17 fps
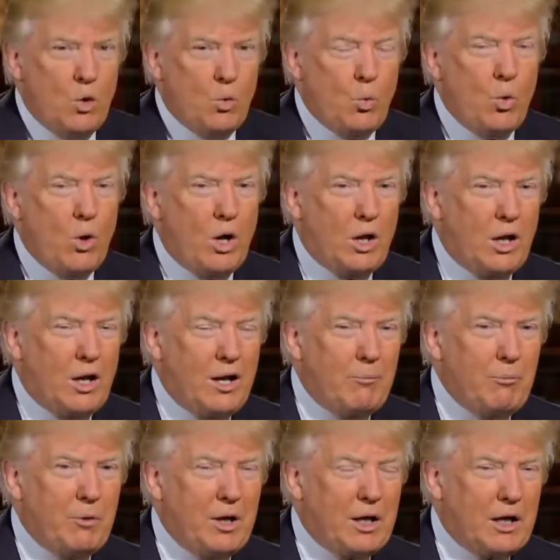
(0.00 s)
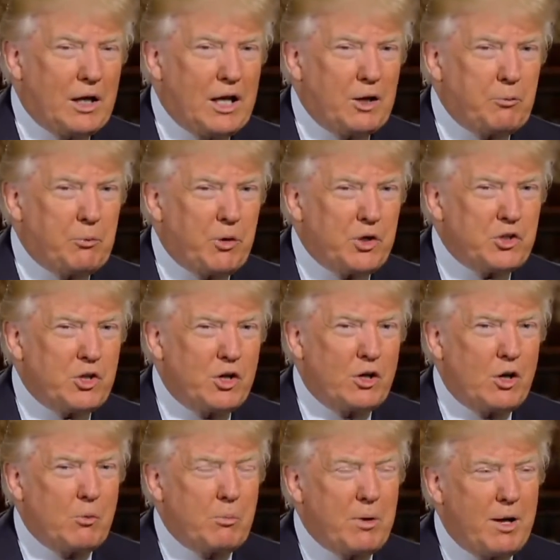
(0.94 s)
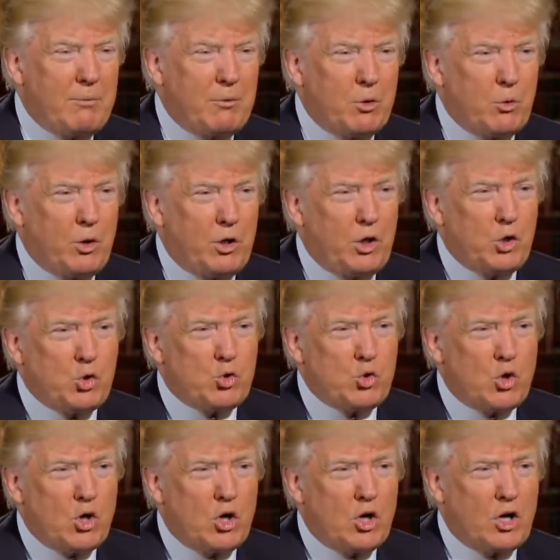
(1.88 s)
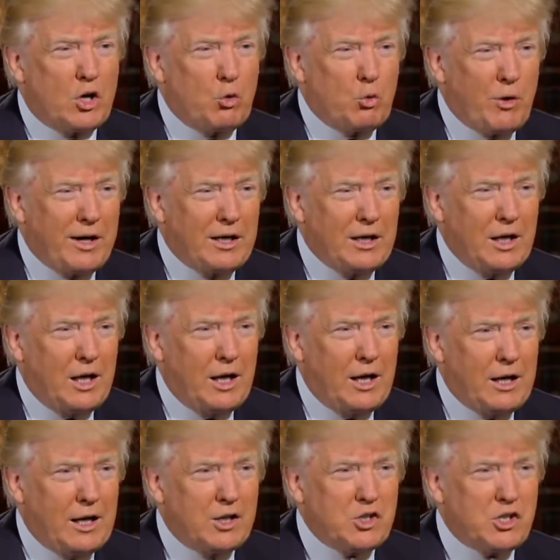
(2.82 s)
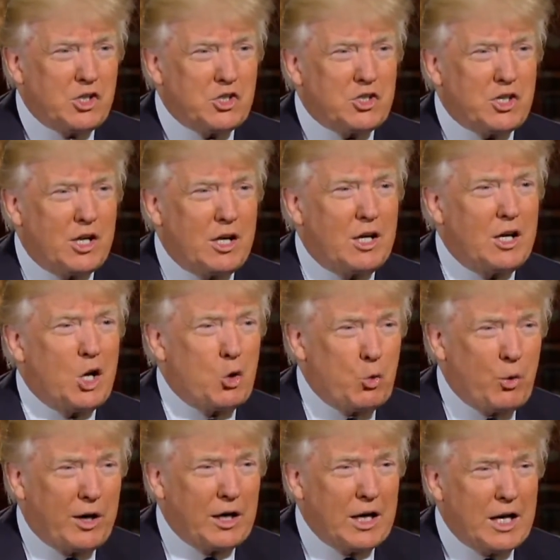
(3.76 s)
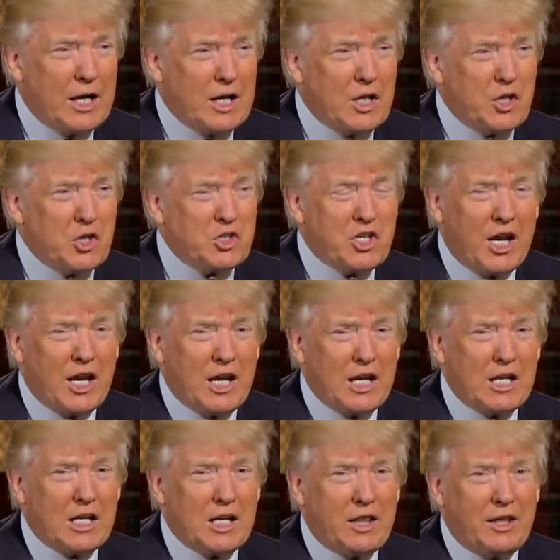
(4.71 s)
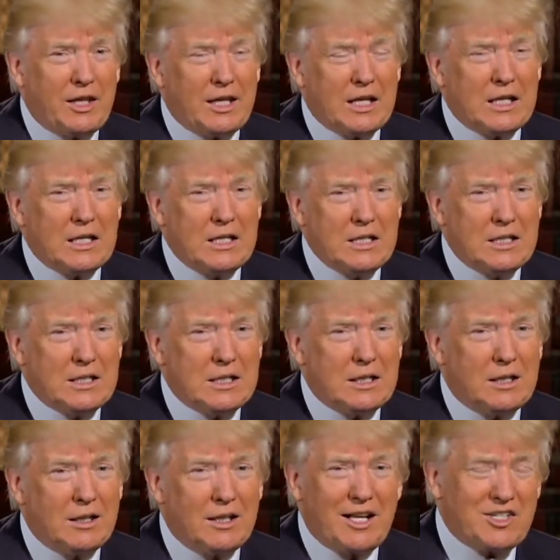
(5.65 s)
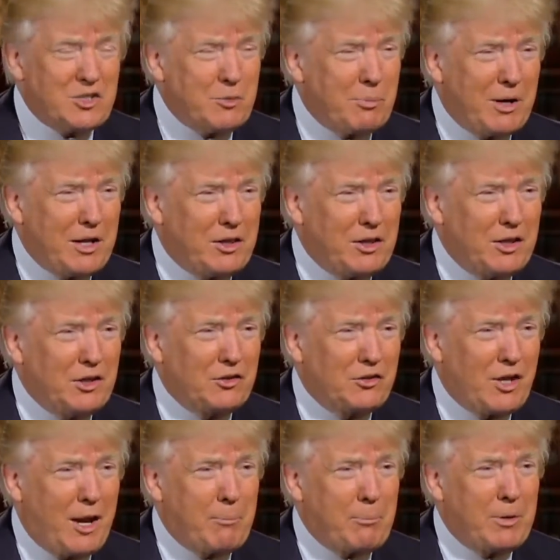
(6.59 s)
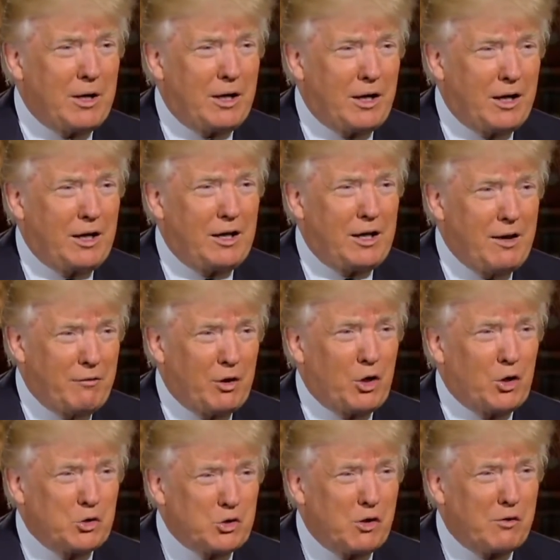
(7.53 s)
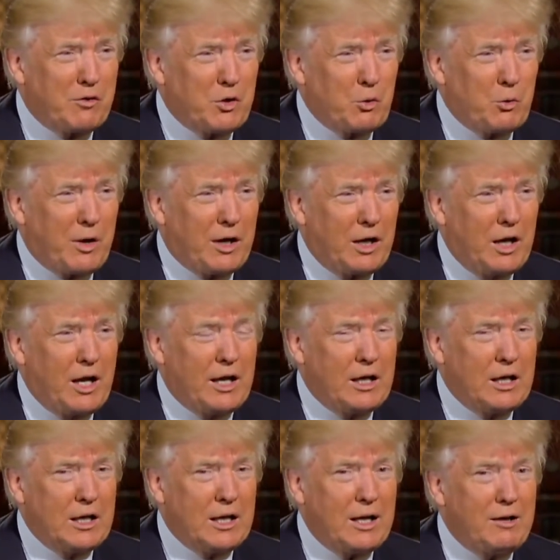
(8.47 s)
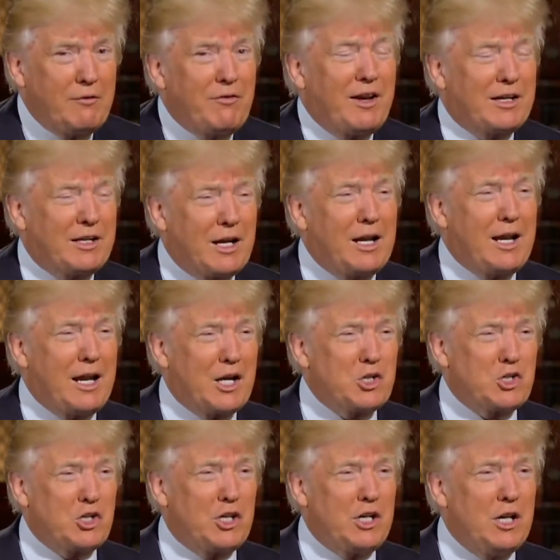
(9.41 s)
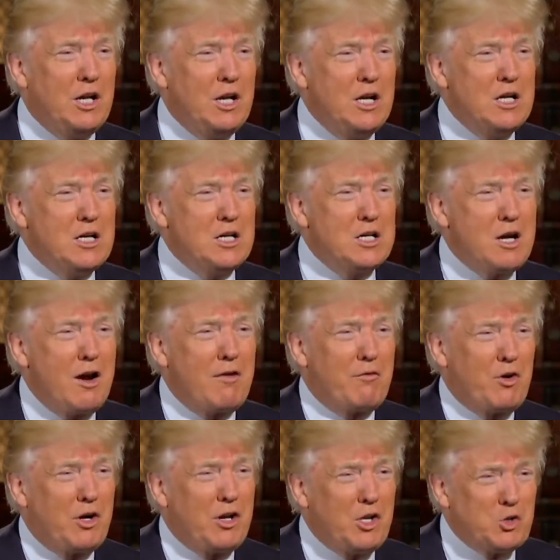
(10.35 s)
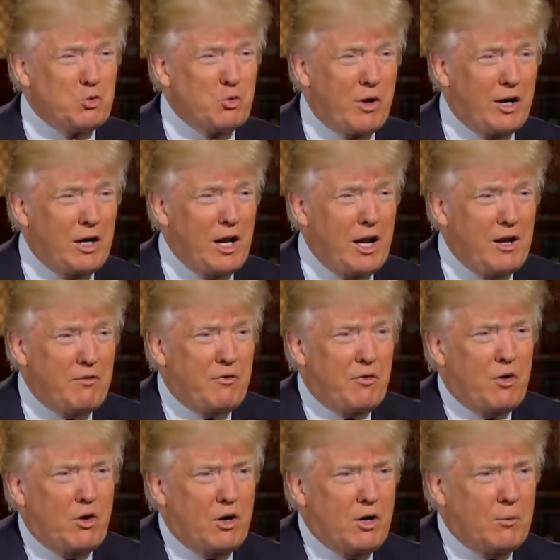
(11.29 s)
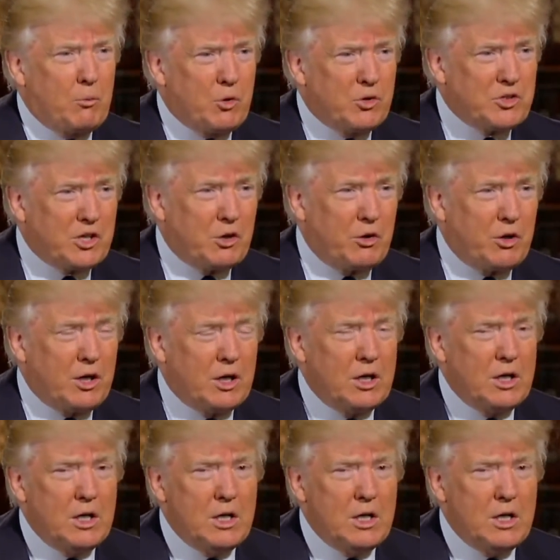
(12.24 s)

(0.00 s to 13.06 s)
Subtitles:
Well, I'm not like President Obama, where you draw a red line, as he said, a red line in the sand, and then lots of bad things happen, and he never goes over the red line. In fact, I actually covered his red line for him with Syria.